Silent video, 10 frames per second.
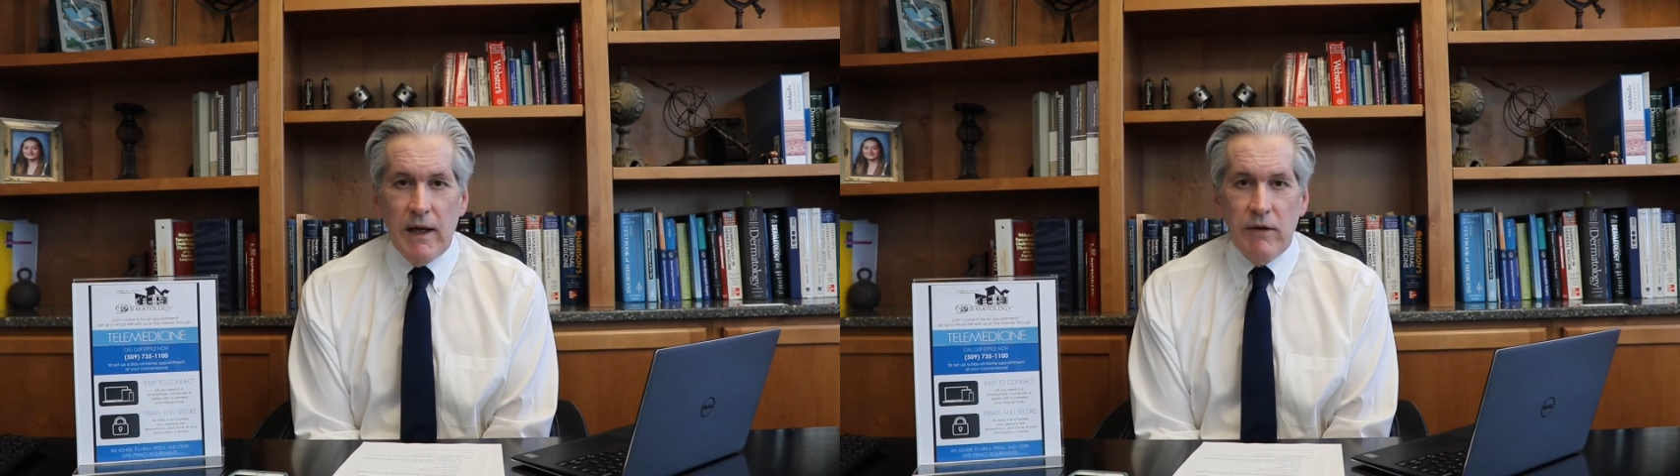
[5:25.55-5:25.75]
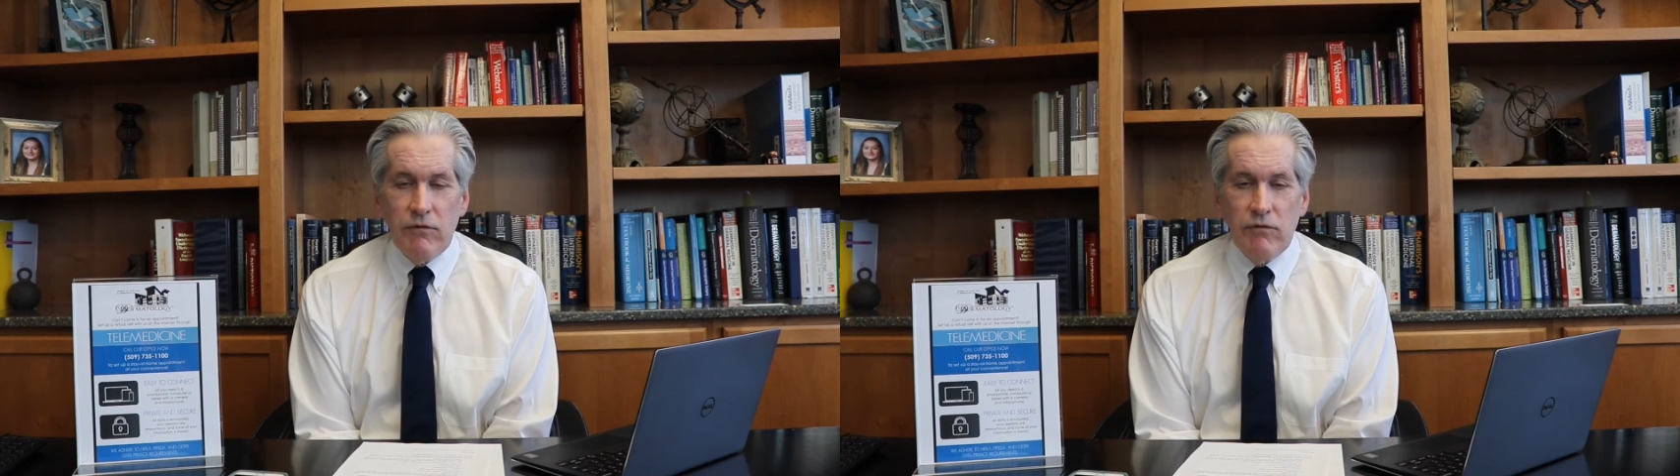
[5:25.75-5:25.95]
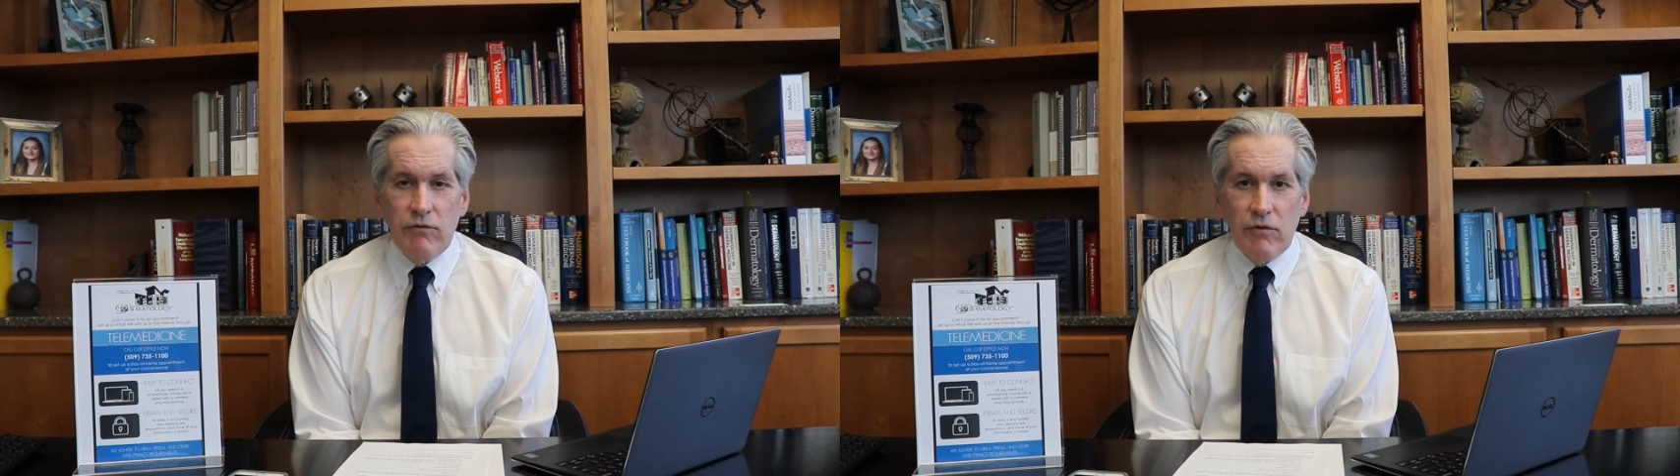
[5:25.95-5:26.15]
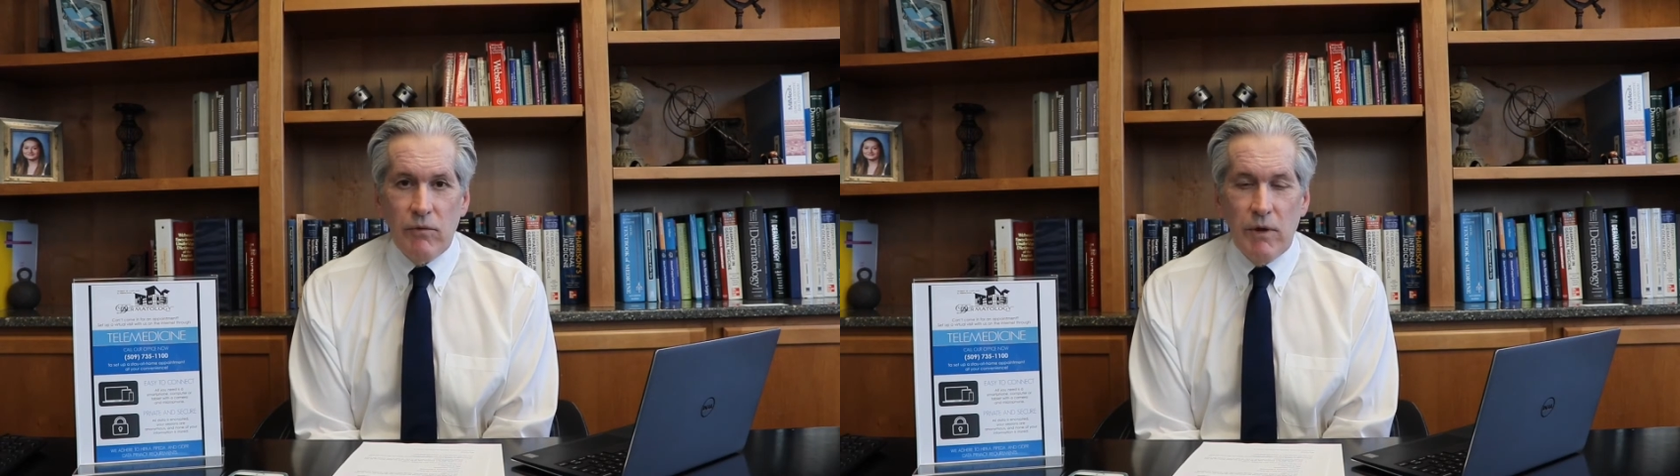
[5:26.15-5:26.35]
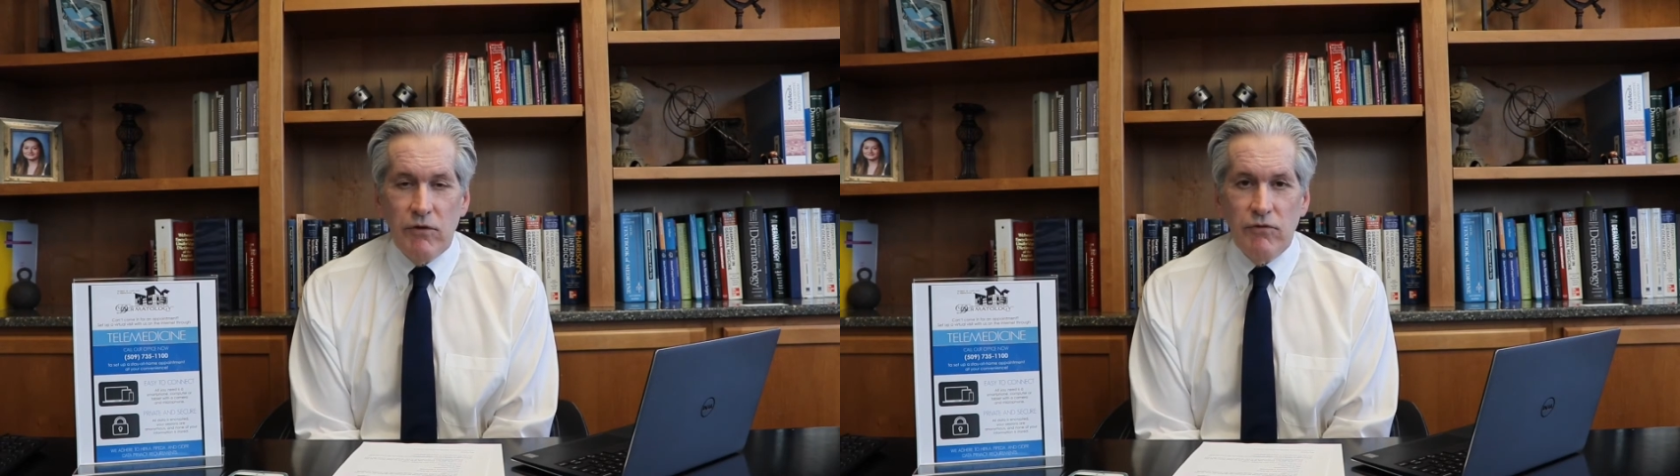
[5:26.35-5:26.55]
answers your
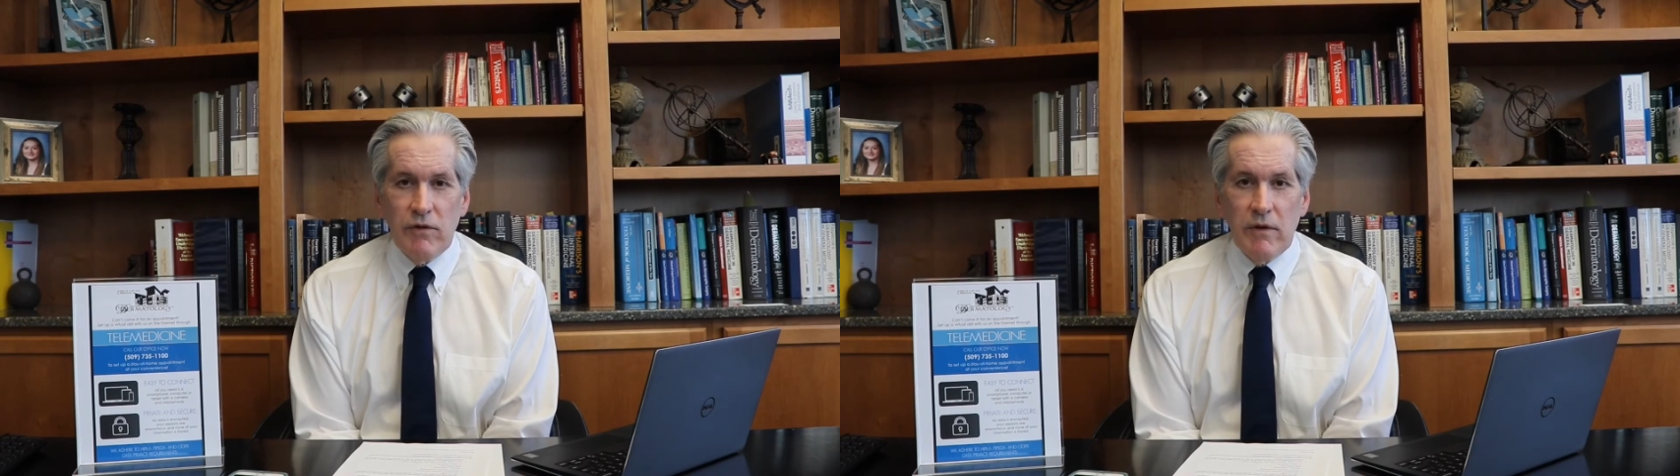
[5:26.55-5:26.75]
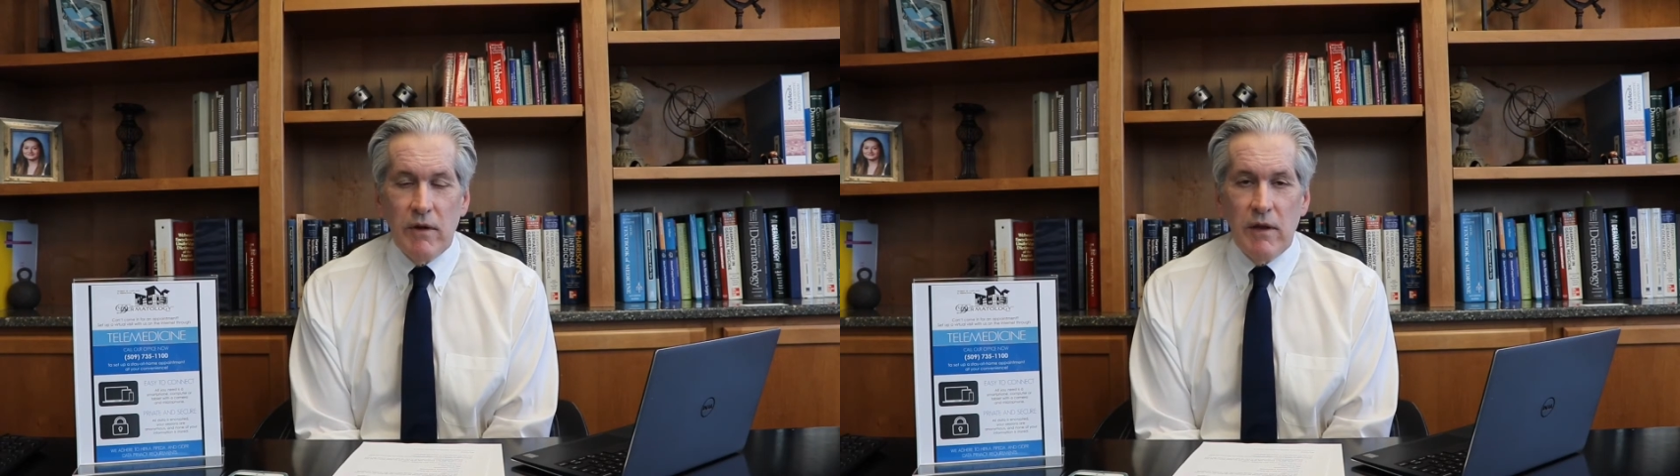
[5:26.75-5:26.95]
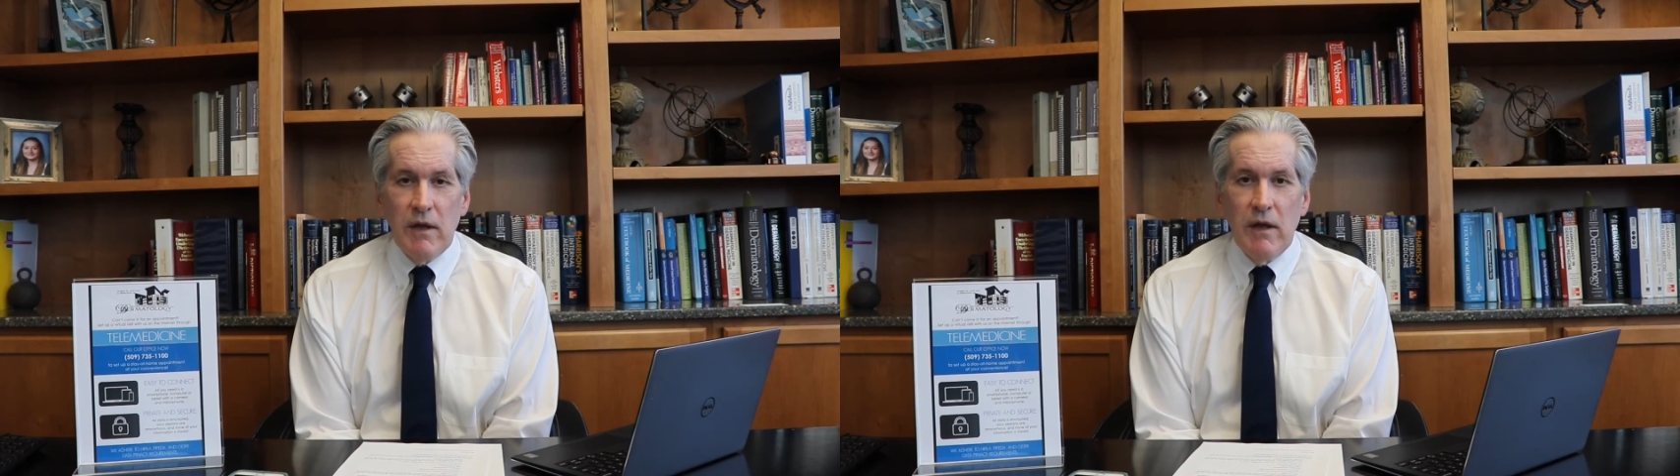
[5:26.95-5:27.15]
questions.